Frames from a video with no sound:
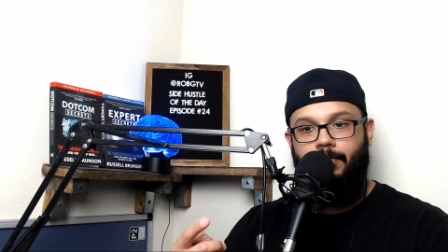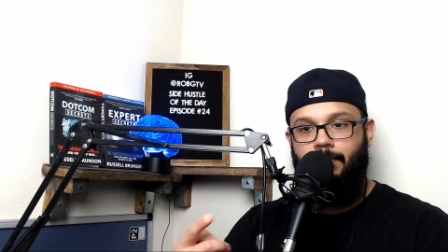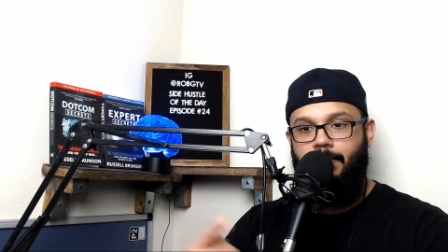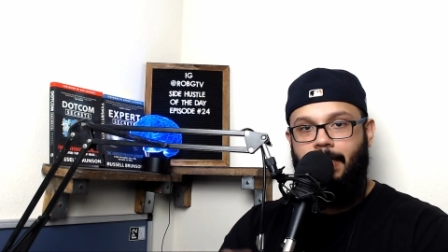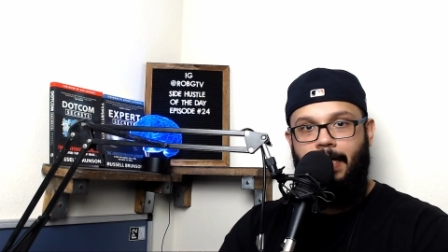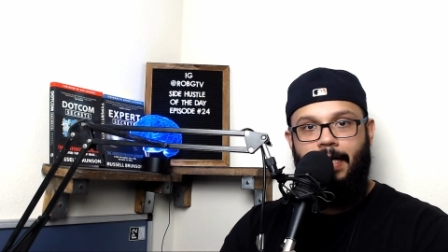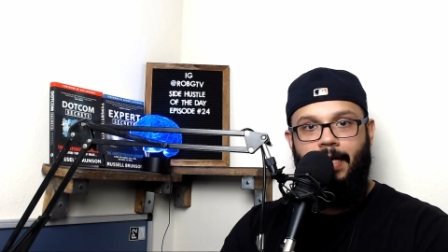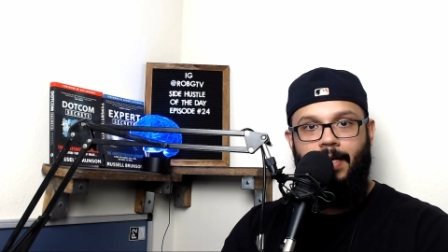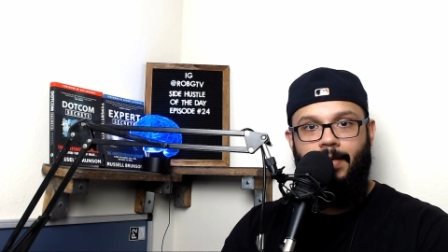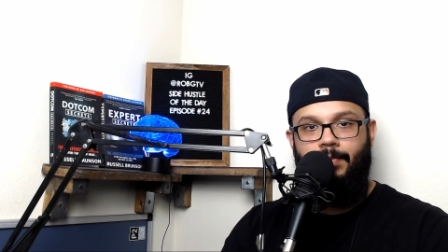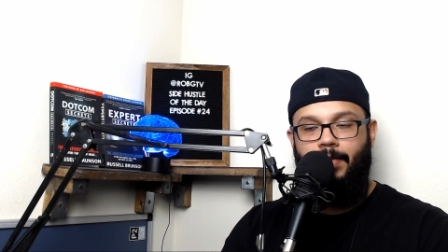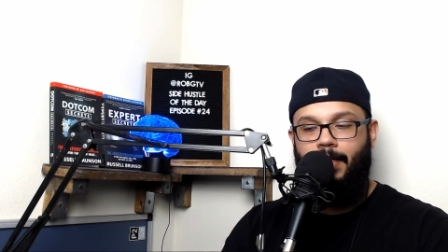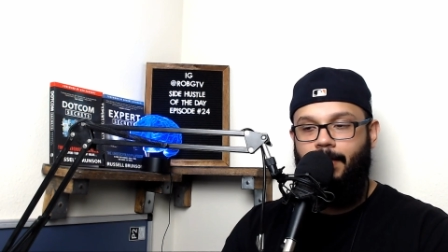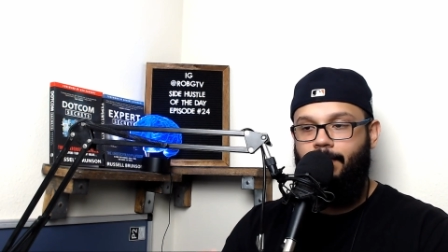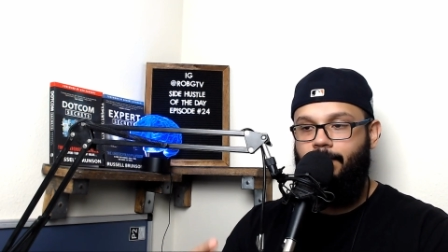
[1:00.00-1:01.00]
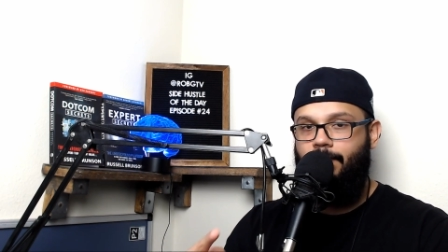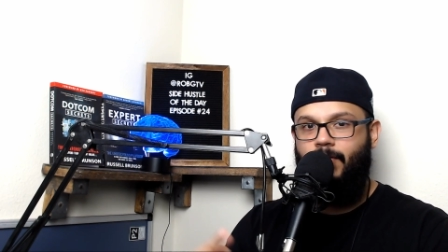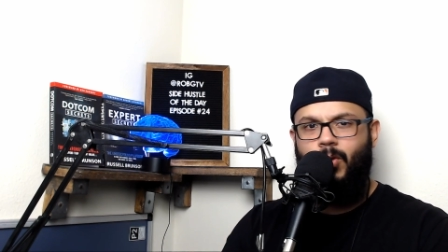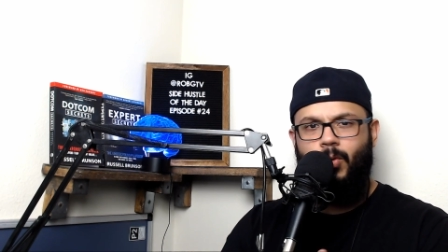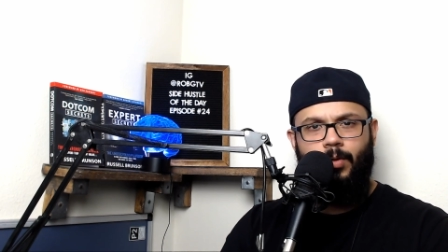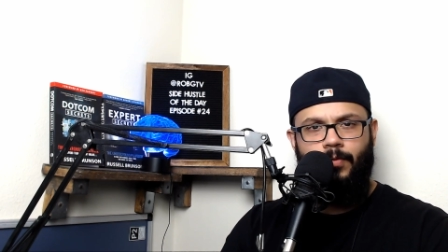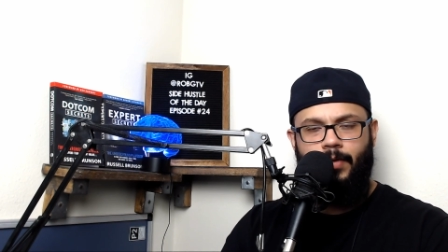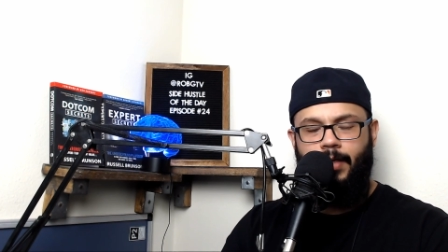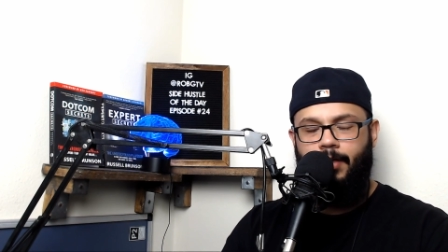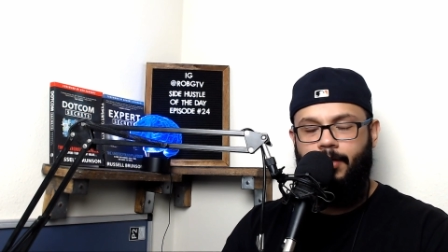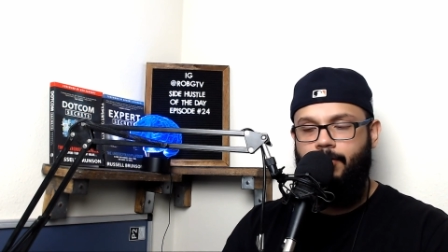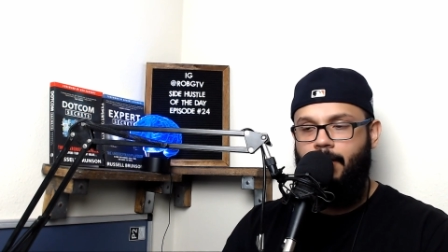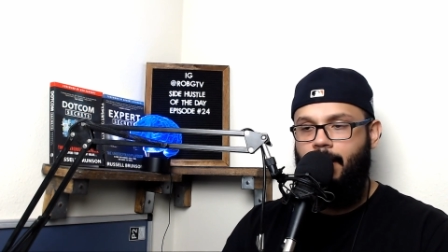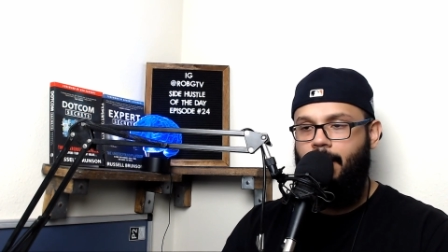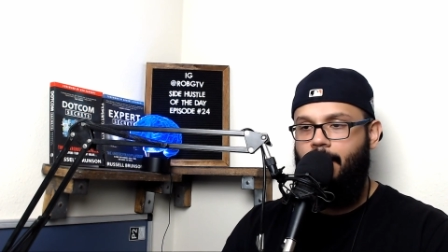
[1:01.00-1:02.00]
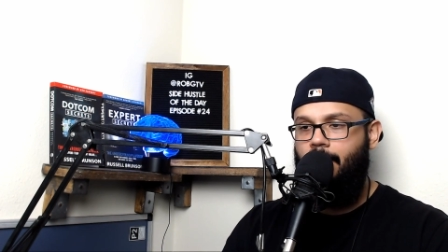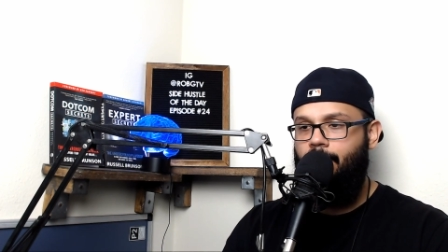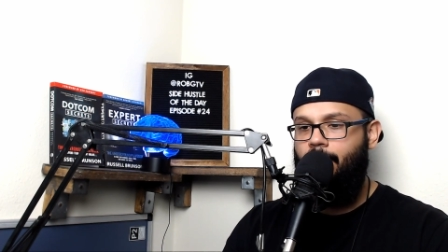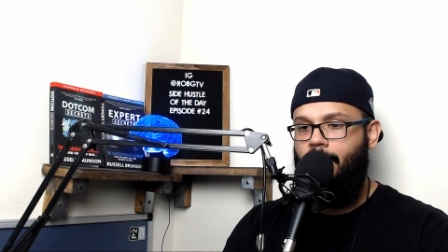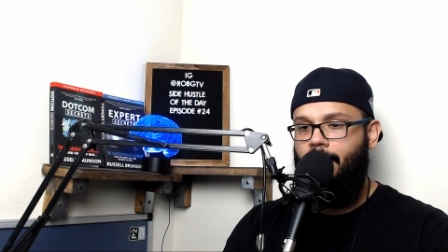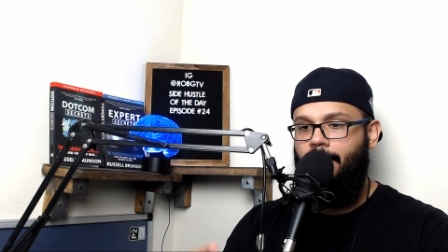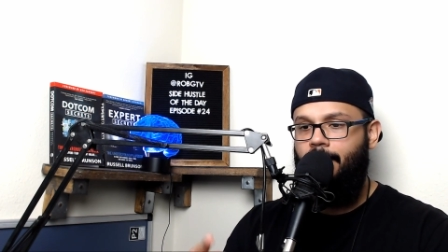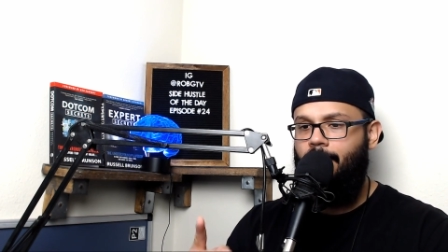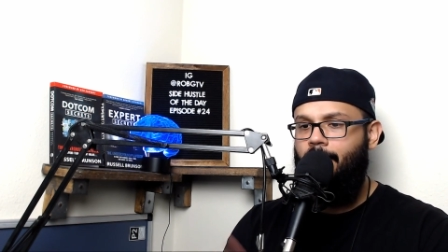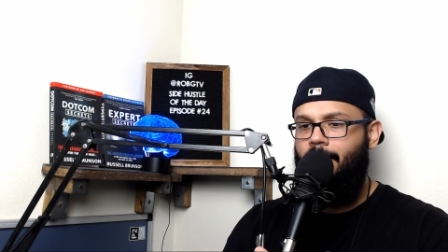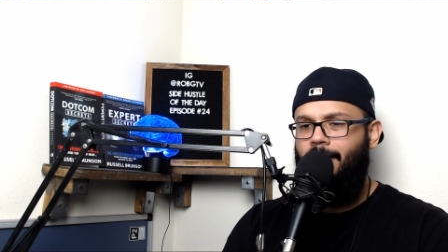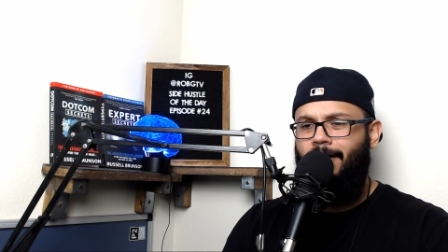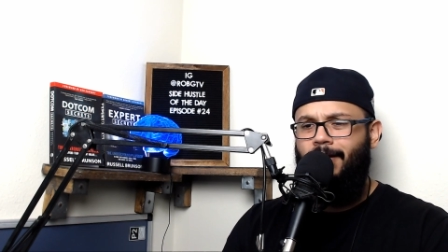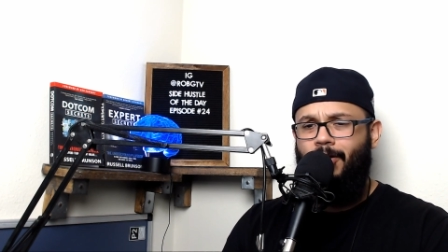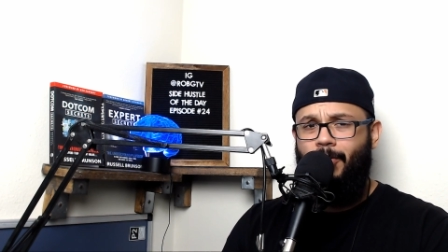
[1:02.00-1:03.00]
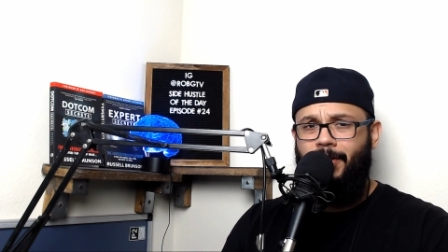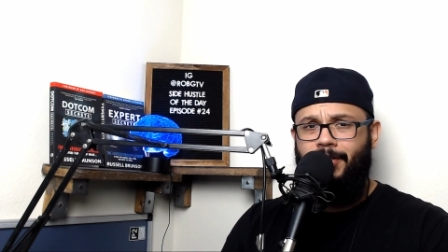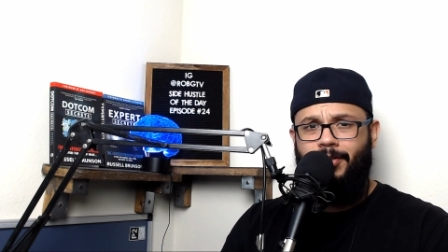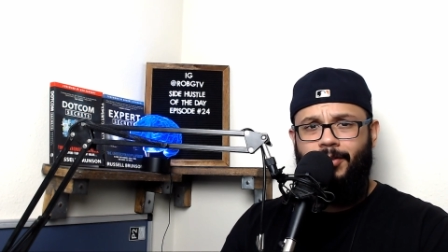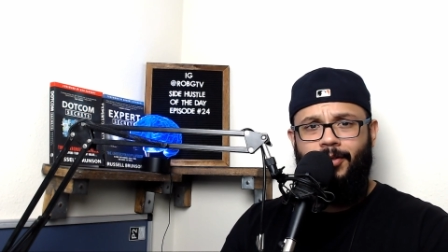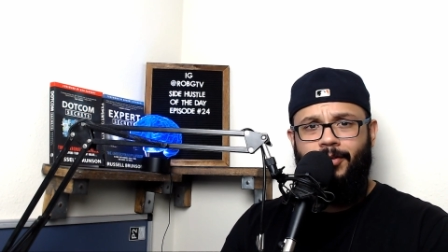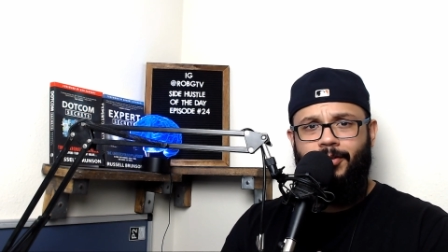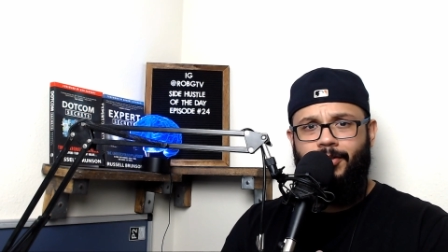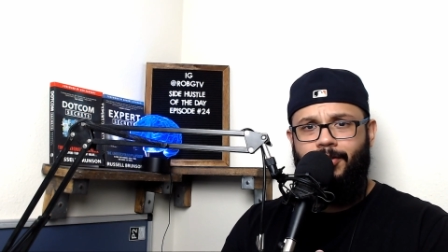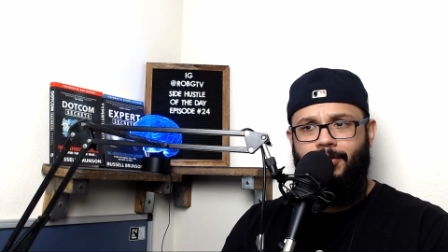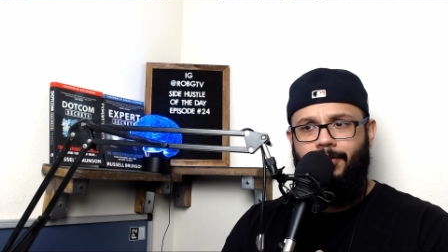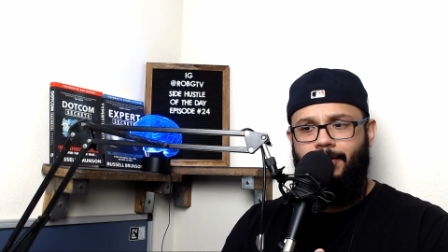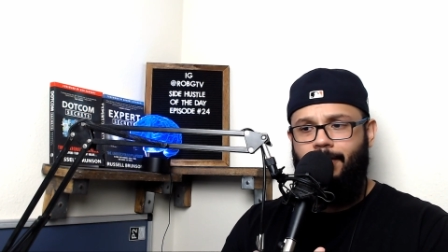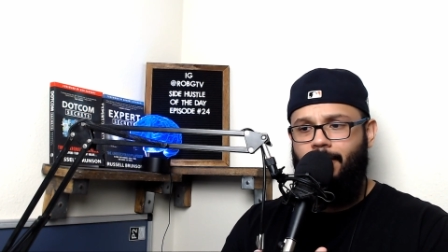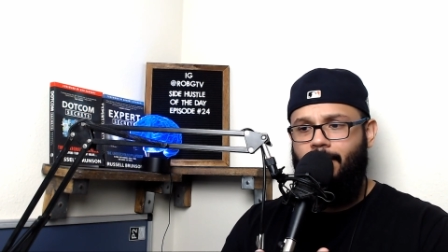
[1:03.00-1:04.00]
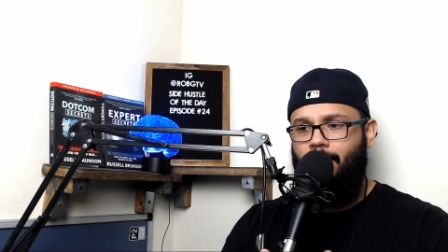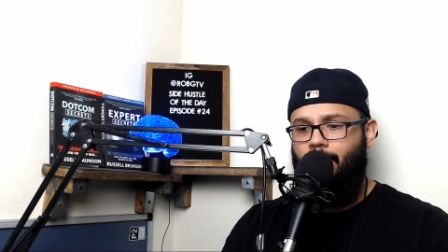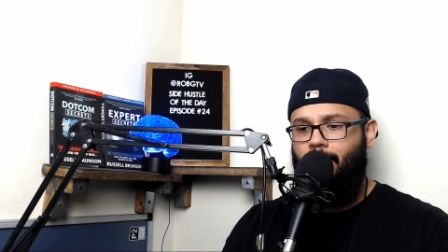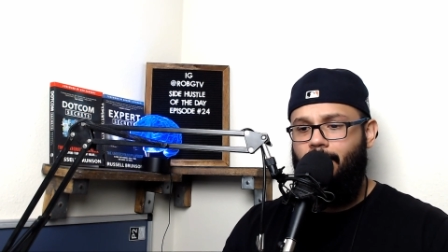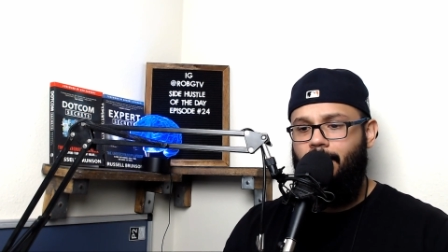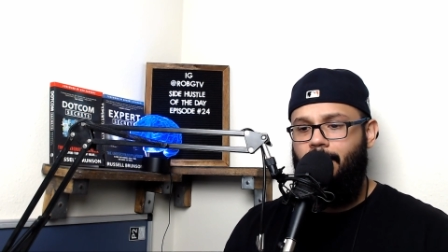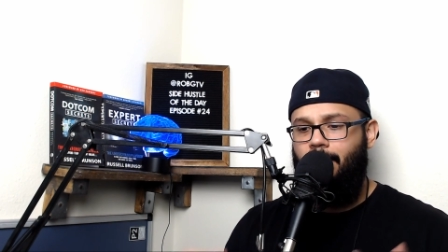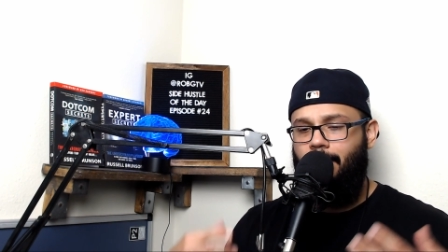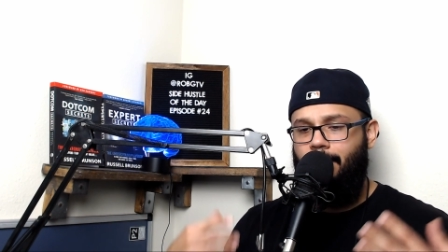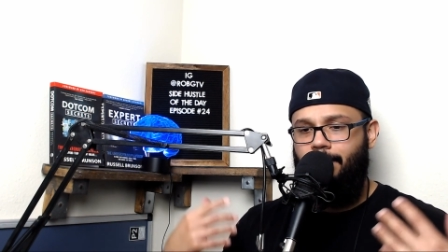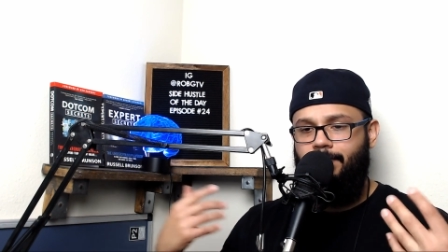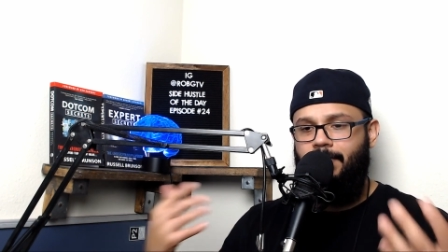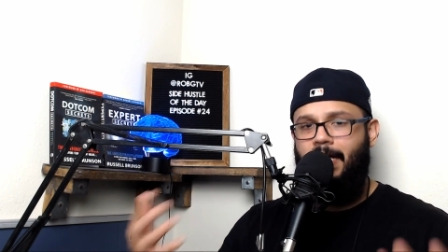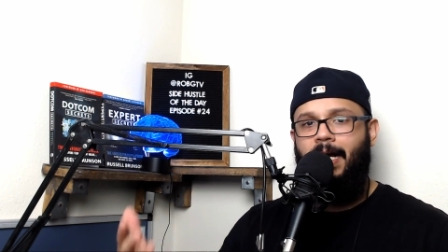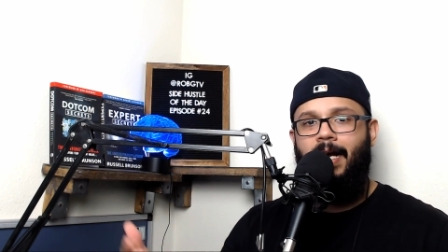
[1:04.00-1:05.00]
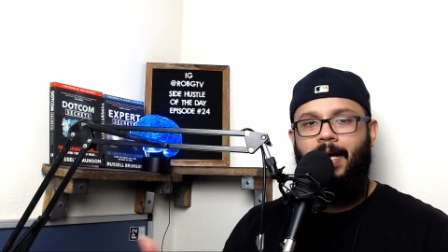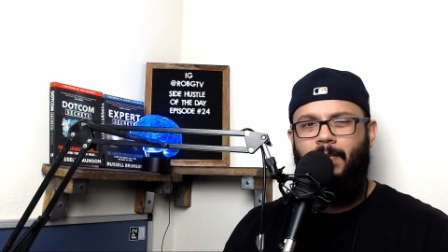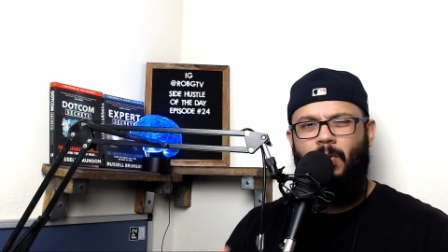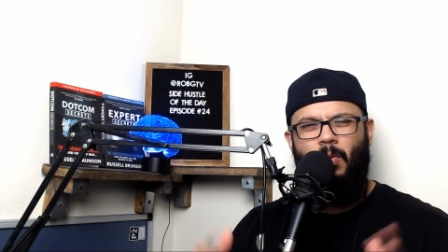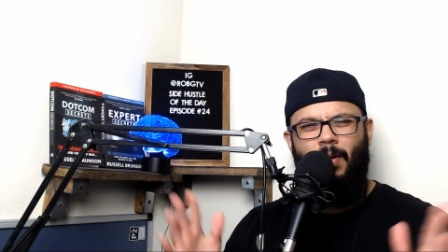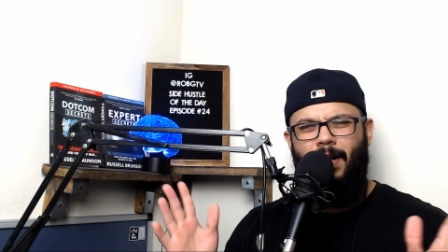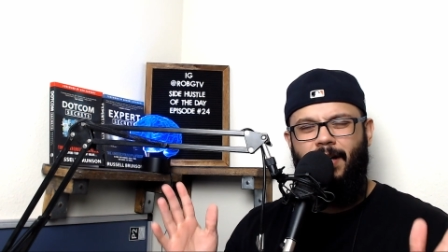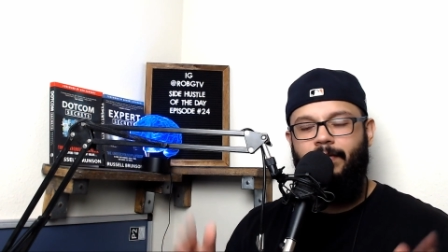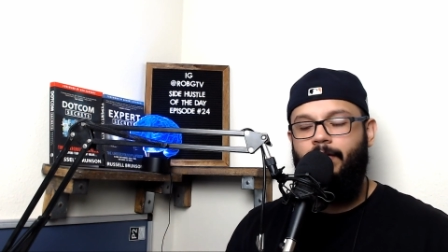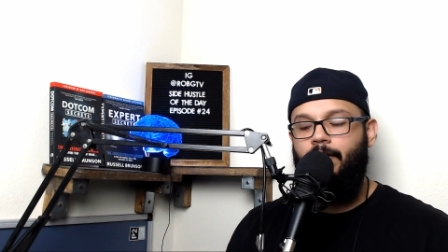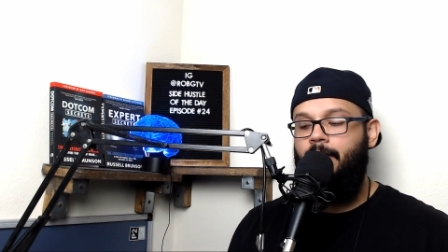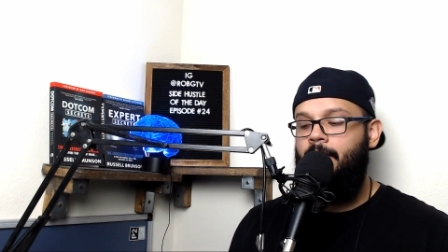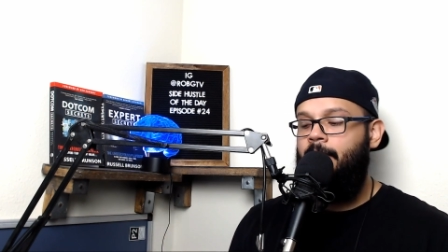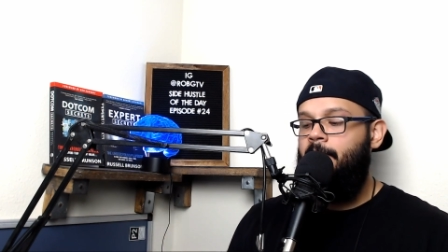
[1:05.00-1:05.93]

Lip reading: time, my fuel if you had to drive, my research, time or whatever.